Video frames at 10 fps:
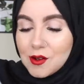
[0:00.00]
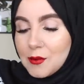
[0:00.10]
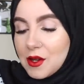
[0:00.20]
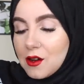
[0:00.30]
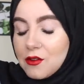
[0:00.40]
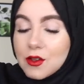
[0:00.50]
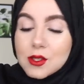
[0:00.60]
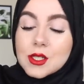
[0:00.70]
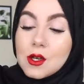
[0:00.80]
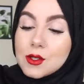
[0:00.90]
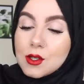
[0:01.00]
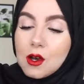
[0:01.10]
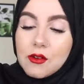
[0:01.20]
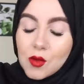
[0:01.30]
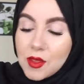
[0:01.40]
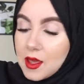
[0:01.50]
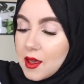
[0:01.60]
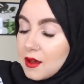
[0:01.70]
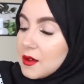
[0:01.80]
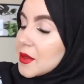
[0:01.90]
Oh my god, it feels so soft. What the
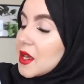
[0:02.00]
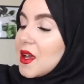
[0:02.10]
hell?